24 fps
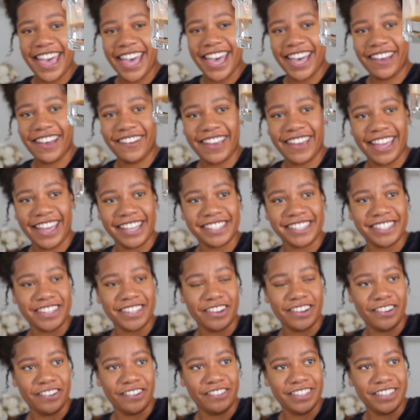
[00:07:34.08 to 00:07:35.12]
Okay,
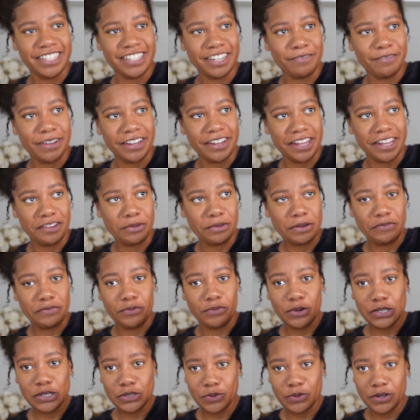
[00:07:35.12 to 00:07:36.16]
so we did about like what,
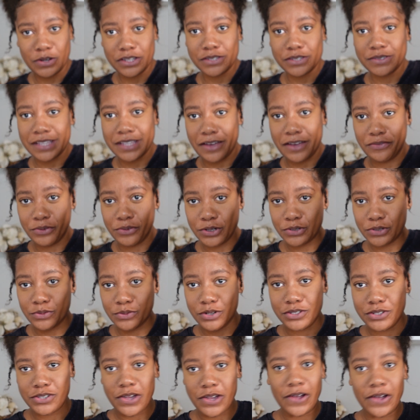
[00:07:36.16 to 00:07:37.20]
4 squirts? Was that 4
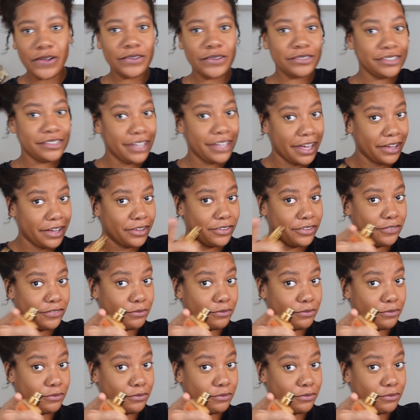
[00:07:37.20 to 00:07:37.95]
squirts, y'all? Yeah.